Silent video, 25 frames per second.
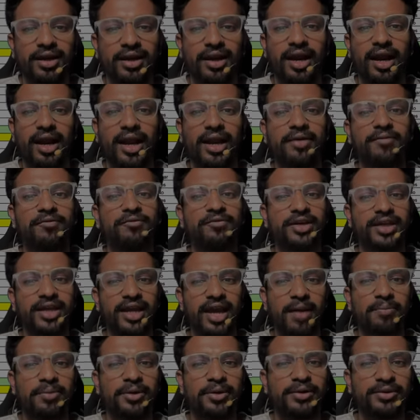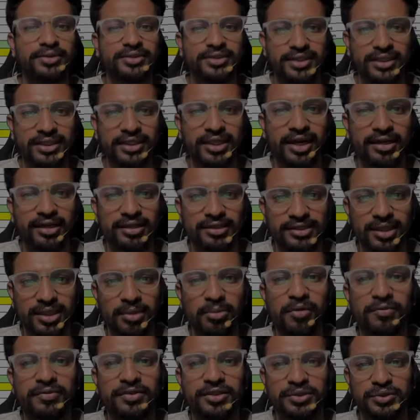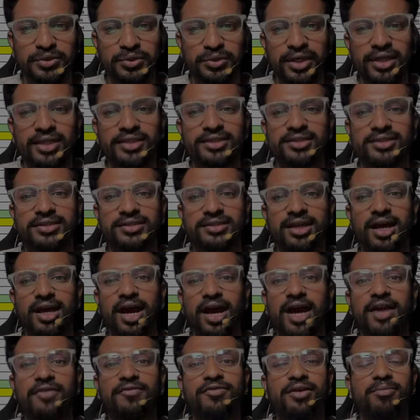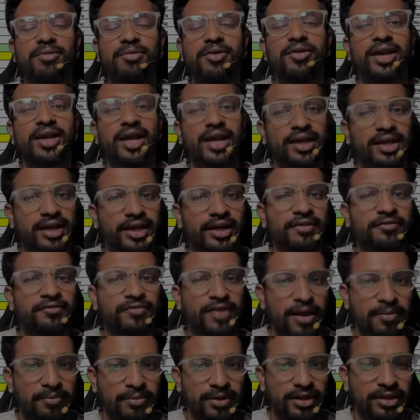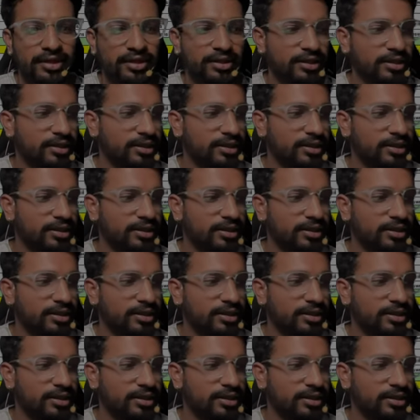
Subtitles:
And I'm very happy to see that some of the students are from our AgriEdit family,